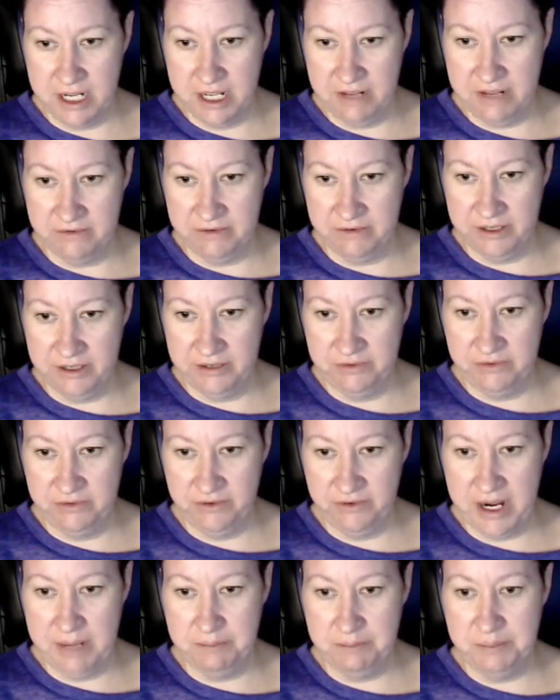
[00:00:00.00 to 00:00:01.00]
every
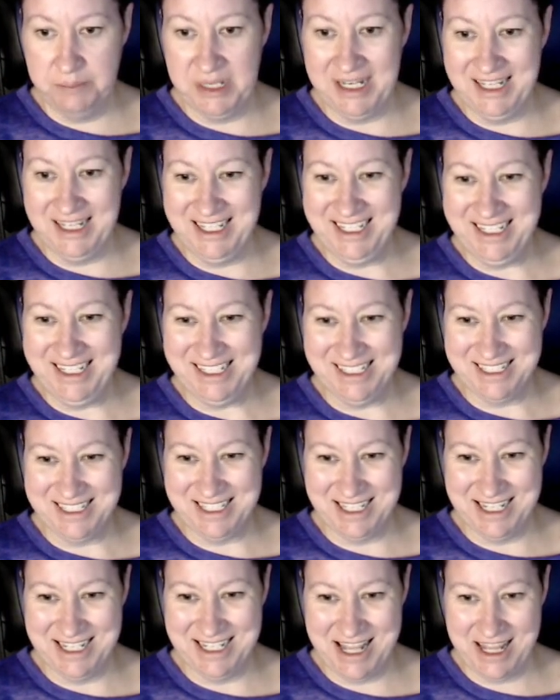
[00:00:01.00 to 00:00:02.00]
frame, please,
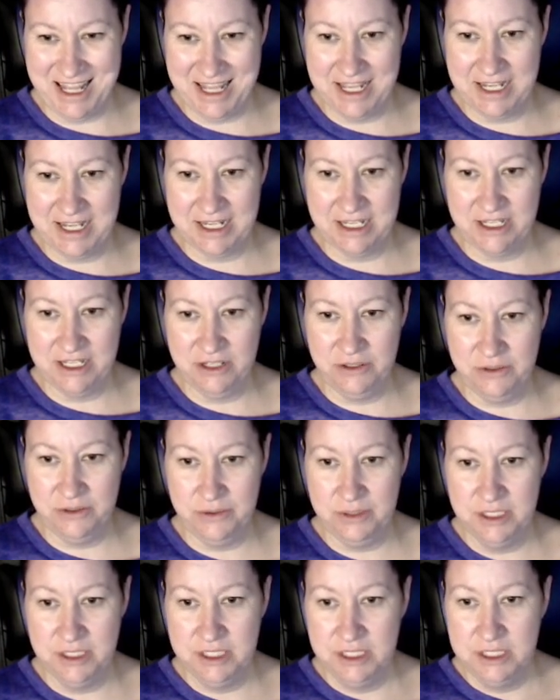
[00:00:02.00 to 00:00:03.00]
and thank
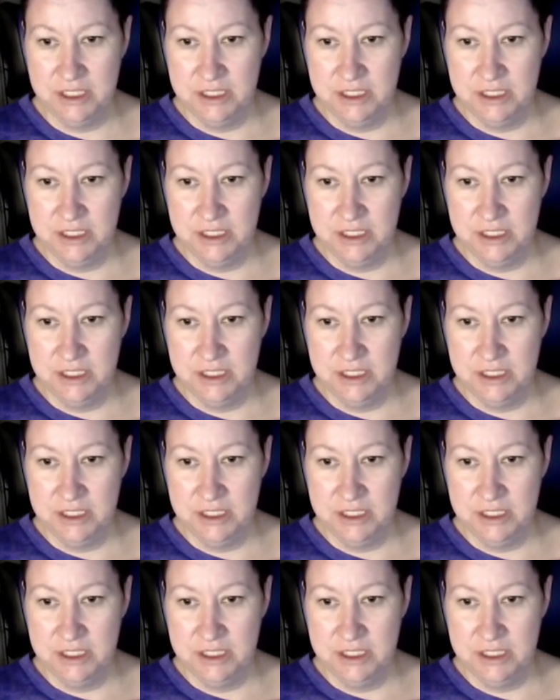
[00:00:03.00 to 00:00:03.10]
you.